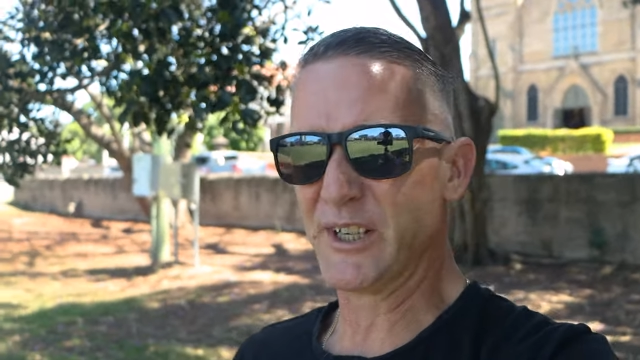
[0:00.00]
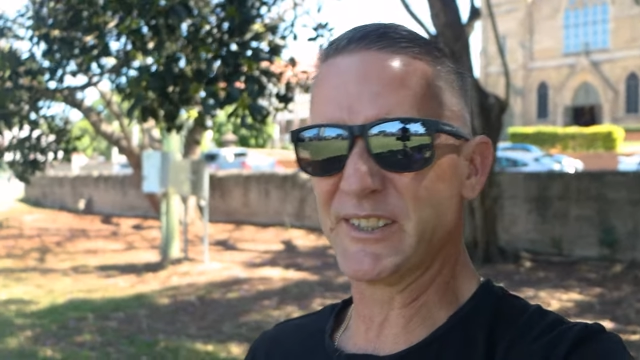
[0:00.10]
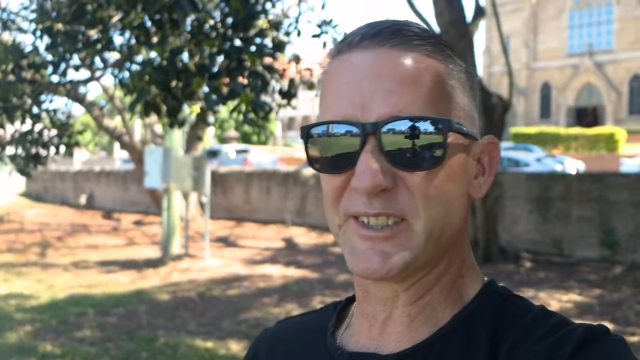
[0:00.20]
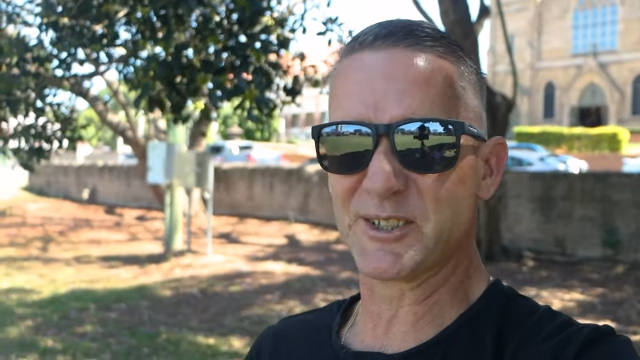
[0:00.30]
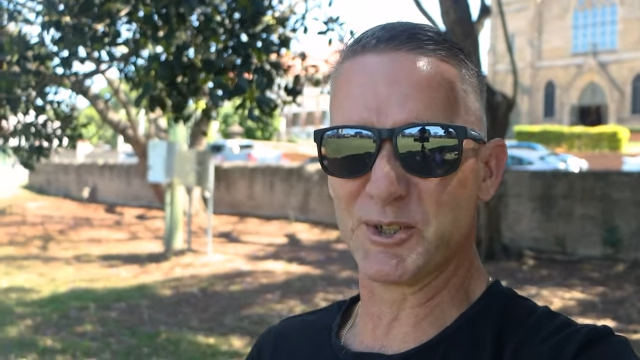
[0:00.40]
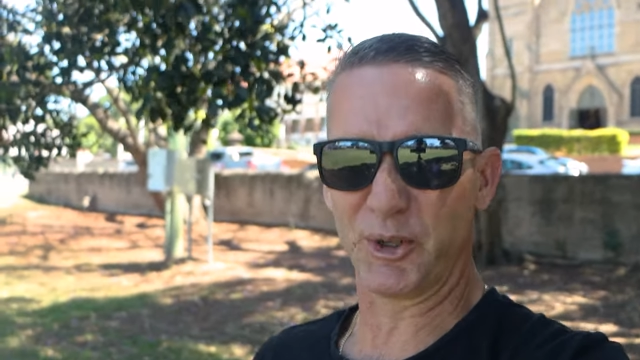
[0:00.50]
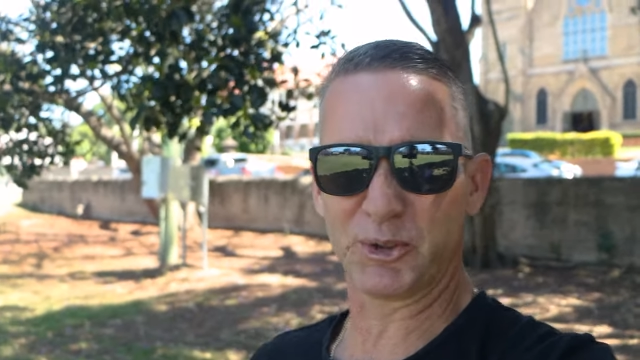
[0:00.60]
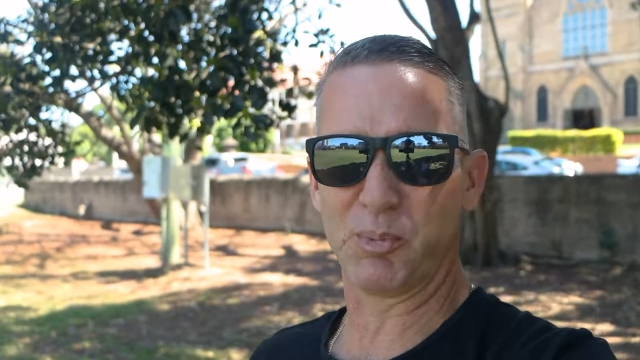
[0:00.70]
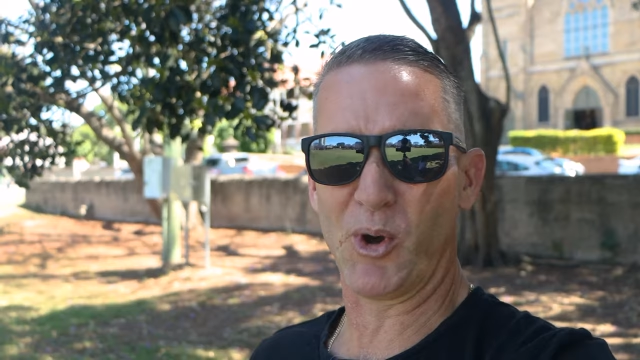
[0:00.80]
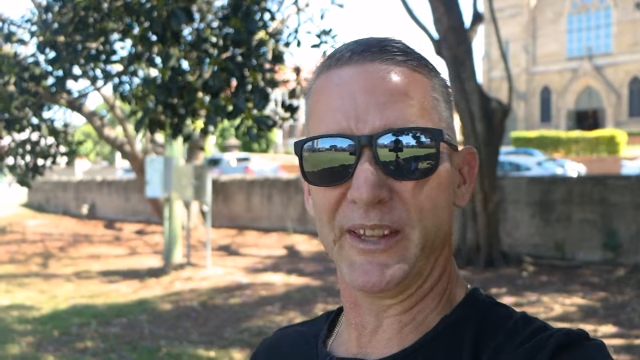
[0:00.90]
reasons
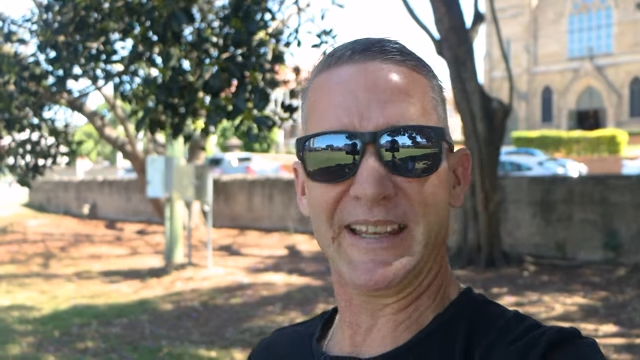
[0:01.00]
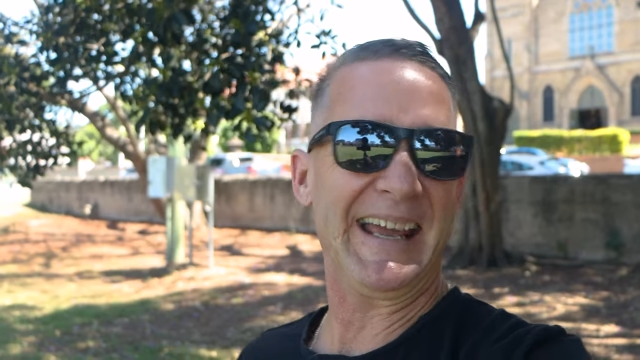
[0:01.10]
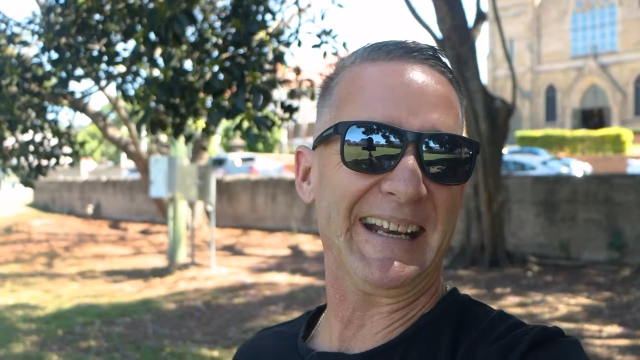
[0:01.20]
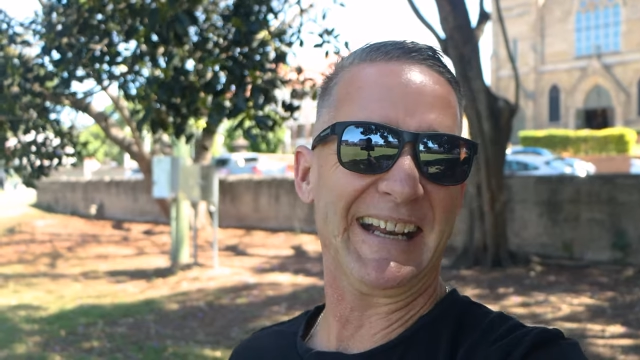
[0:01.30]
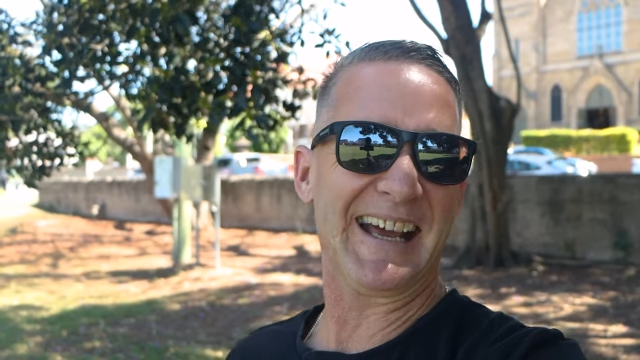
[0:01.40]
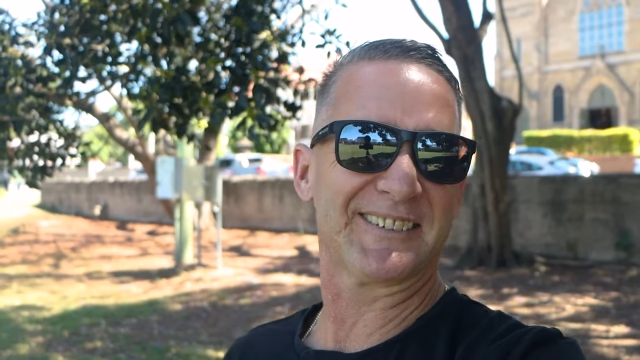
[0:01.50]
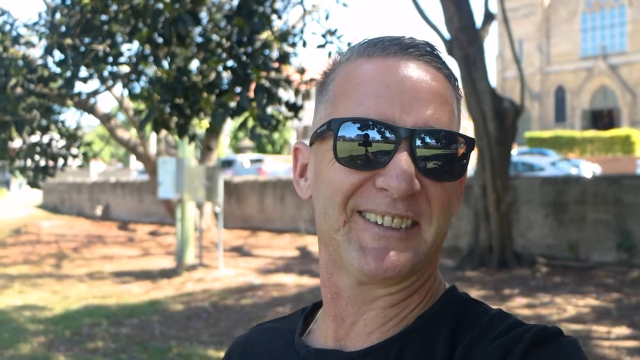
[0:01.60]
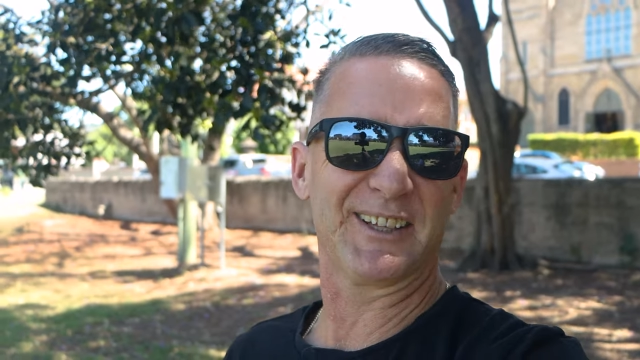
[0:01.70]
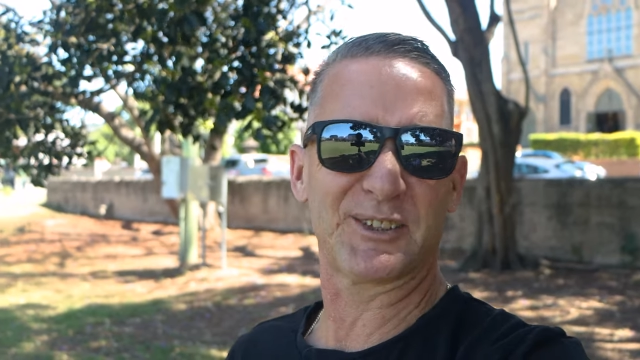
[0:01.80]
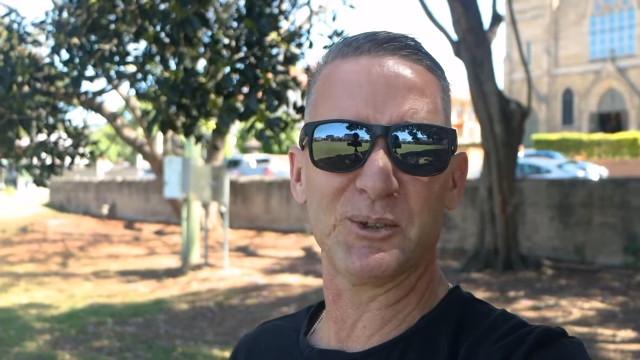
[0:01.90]
not to buy the Canon
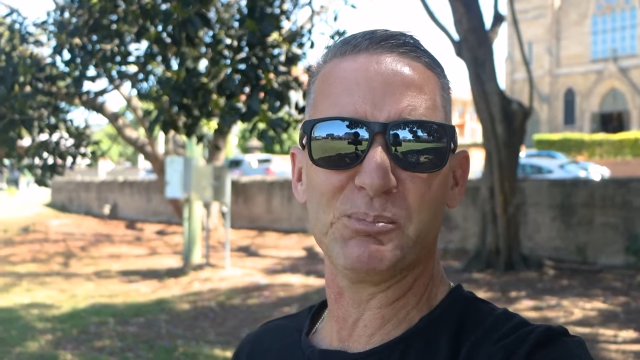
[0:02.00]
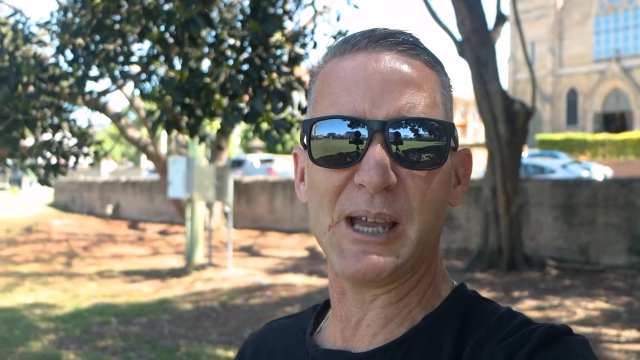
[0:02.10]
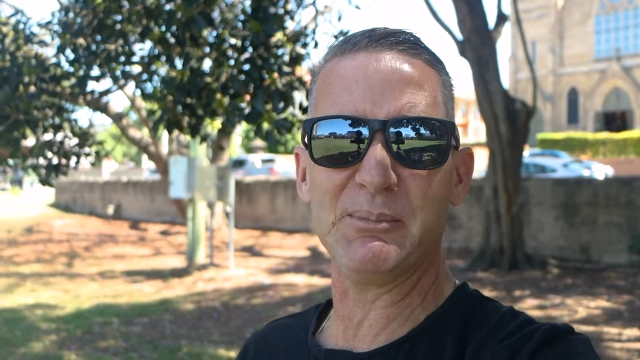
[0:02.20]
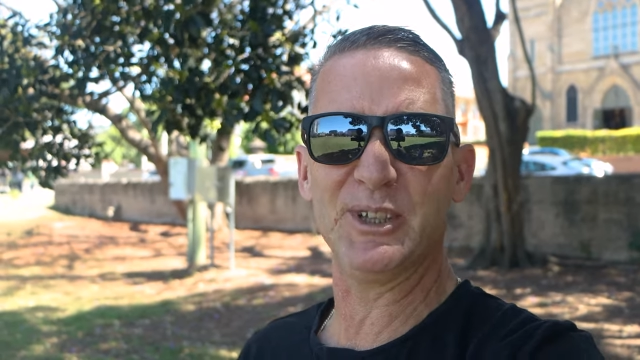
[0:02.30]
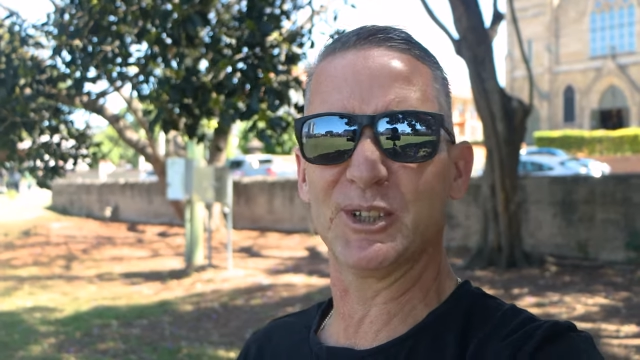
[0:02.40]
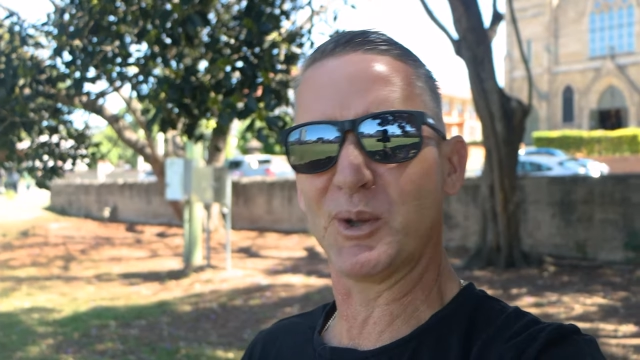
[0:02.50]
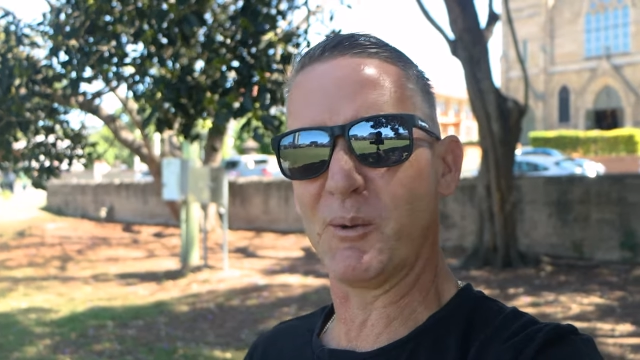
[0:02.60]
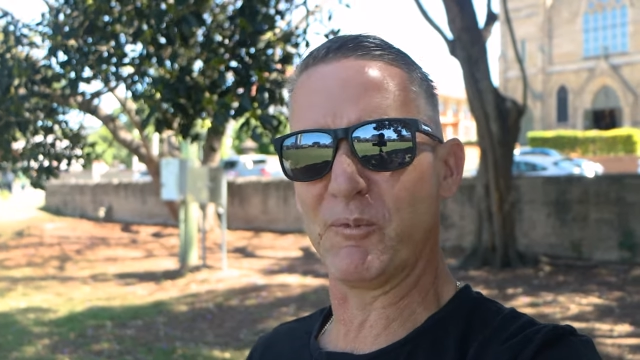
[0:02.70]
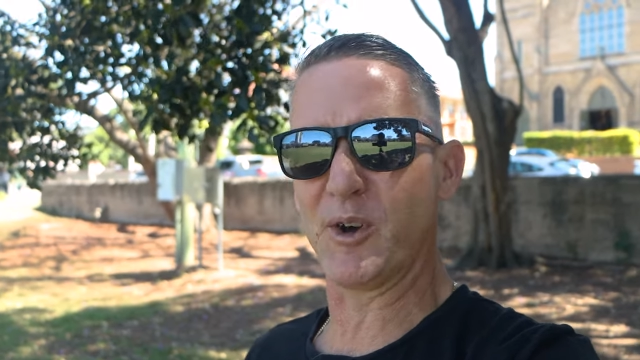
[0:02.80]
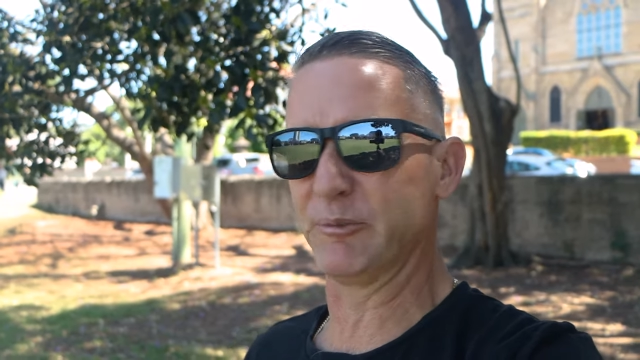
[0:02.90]
R6, or maybe the
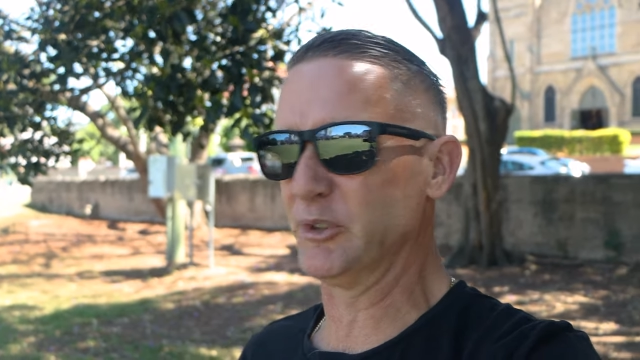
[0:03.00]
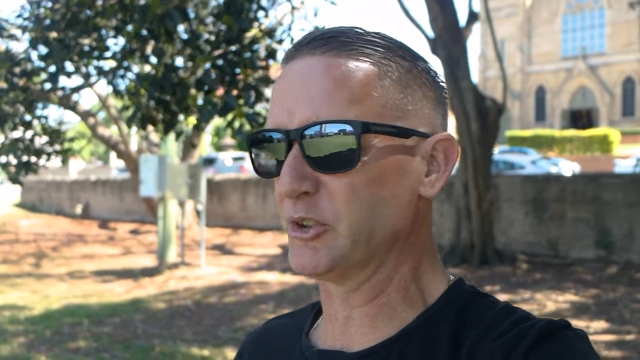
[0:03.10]
top 5